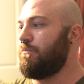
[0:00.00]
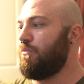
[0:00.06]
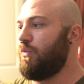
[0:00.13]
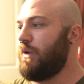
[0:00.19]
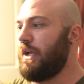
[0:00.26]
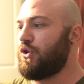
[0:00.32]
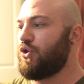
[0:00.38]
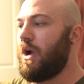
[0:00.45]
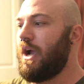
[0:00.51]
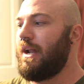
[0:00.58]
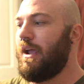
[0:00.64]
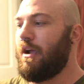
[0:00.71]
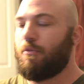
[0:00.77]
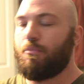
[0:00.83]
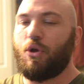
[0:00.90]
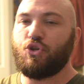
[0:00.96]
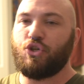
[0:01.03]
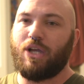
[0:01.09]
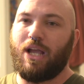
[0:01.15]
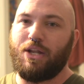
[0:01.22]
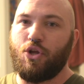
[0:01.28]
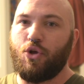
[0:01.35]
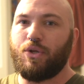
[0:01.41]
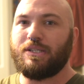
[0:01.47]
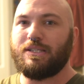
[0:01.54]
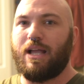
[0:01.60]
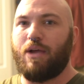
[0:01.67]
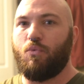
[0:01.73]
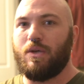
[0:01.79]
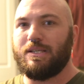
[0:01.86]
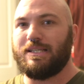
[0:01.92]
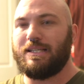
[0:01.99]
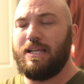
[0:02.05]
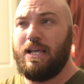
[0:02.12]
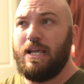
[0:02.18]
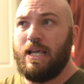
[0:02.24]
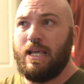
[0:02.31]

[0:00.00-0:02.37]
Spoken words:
when I tried airbrushing, I noticed I wasn't